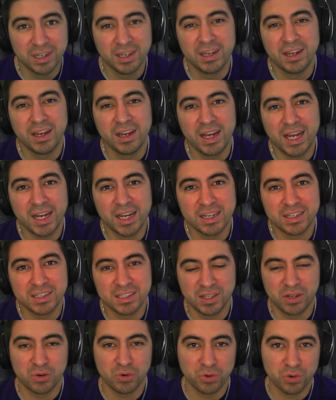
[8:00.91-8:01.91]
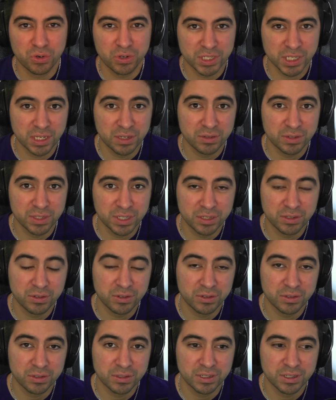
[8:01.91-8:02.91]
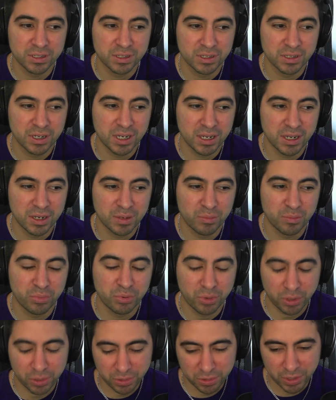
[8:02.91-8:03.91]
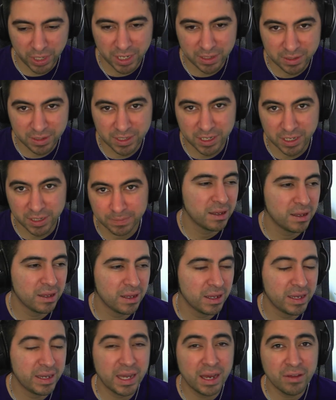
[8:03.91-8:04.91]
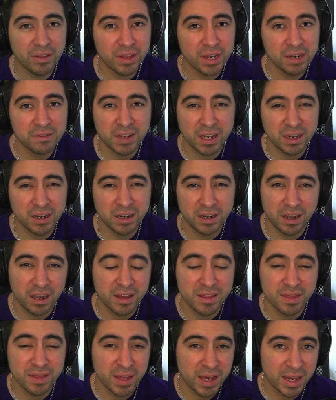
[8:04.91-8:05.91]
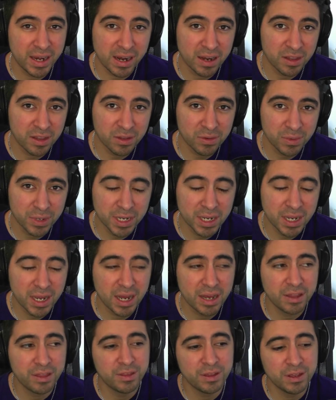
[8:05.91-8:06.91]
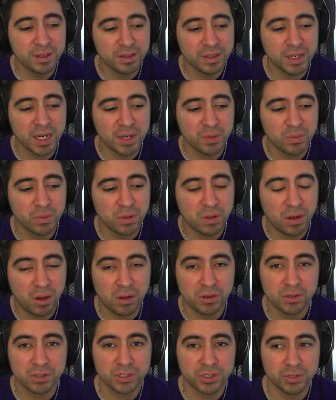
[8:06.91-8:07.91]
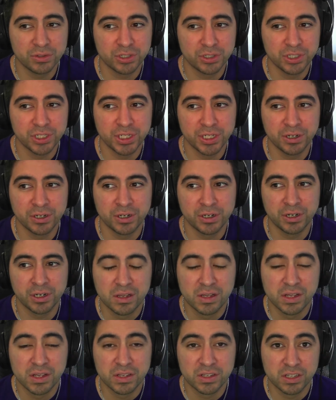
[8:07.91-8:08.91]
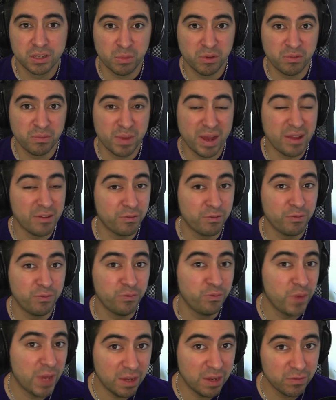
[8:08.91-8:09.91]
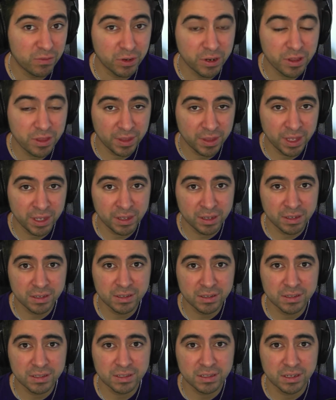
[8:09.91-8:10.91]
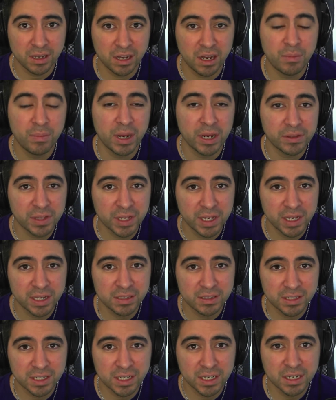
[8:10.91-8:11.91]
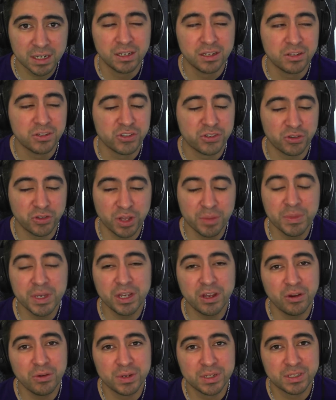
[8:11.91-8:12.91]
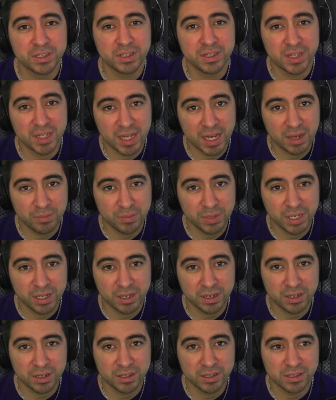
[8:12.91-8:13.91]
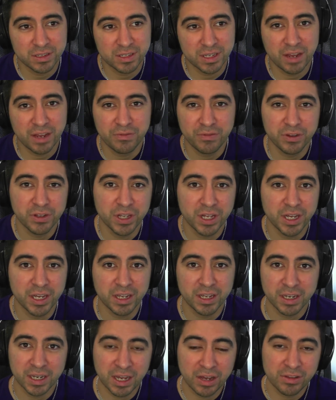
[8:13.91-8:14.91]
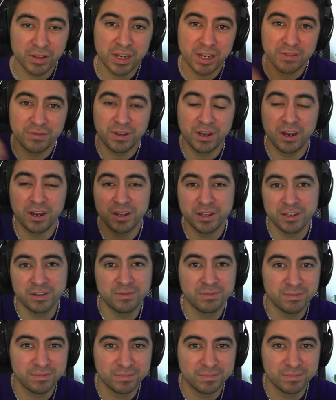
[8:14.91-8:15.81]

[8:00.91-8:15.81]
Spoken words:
as the Orosound Tilde Pro headset. And now that I've kind of gotten that out of the way, I think that I will also share some of my favorite things about the headset. So let me go into that, because I feel like now that I've gotten,